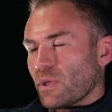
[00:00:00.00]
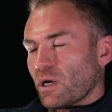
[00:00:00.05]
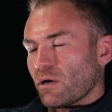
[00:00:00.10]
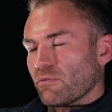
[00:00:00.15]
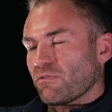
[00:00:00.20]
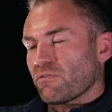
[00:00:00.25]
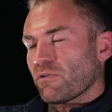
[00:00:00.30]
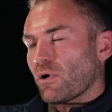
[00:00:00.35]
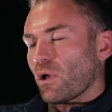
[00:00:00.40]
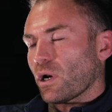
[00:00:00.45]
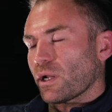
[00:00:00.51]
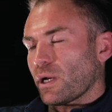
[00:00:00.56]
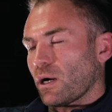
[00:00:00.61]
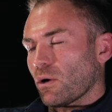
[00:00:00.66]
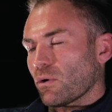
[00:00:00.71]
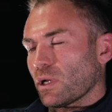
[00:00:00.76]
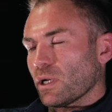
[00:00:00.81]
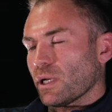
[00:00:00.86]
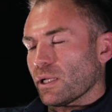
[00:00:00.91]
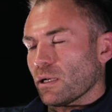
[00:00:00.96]
fallen
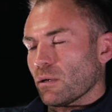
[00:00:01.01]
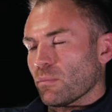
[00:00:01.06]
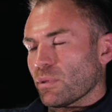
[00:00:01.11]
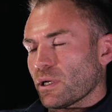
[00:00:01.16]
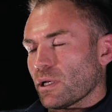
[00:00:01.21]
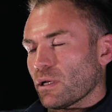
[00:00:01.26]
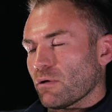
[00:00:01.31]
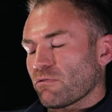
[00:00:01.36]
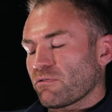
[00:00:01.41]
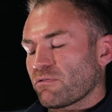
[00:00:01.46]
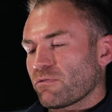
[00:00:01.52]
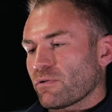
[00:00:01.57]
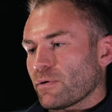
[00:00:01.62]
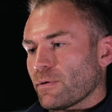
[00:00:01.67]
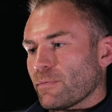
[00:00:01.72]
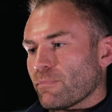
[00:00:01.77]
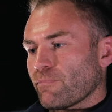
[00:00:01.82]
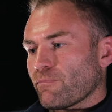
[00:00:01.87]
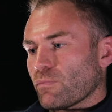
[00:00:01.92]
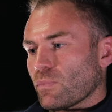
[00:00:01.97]
out a little bit of,
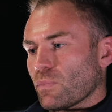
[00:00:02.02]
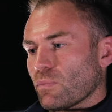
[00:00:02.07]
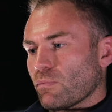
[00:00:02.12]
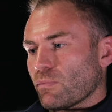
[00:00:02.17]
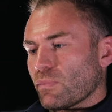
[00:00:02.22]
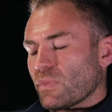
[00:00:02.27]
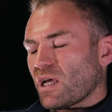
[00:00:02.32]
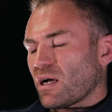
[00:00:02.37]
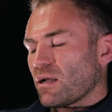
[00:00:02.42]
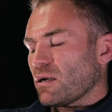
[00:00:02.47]
I